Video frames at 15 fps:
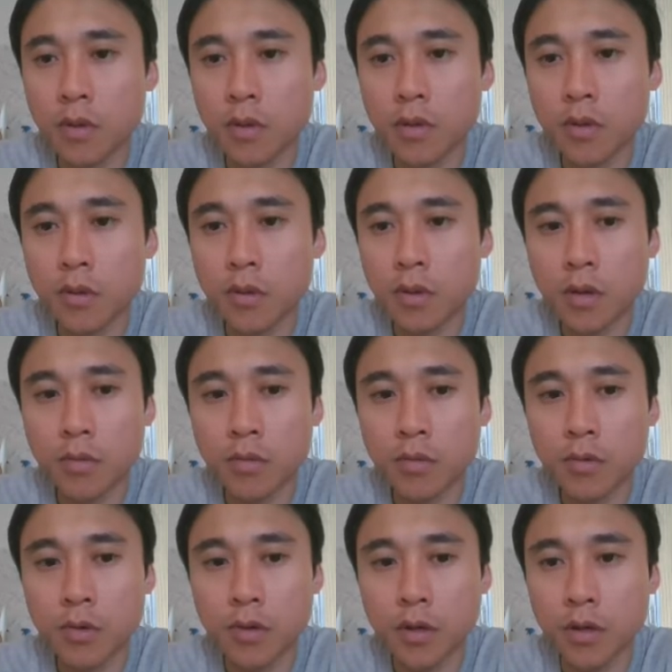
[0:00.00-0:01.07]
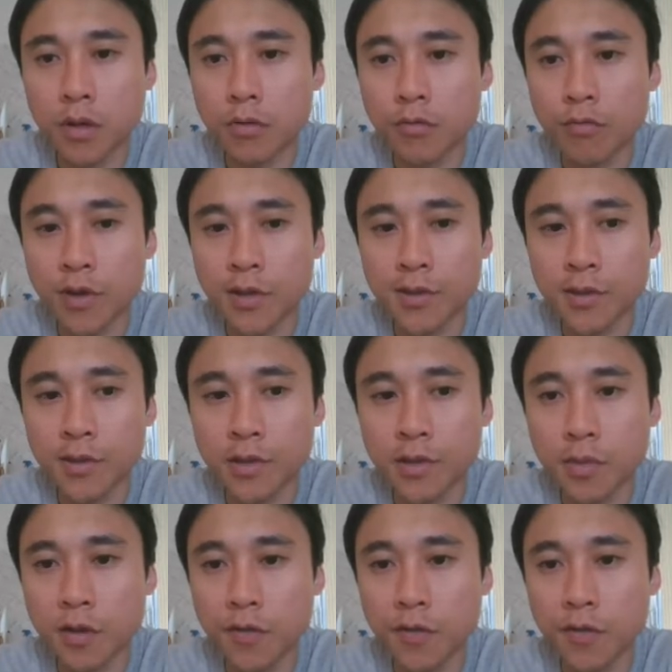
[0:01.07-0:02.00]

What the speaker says: We're going to raise as a bluff.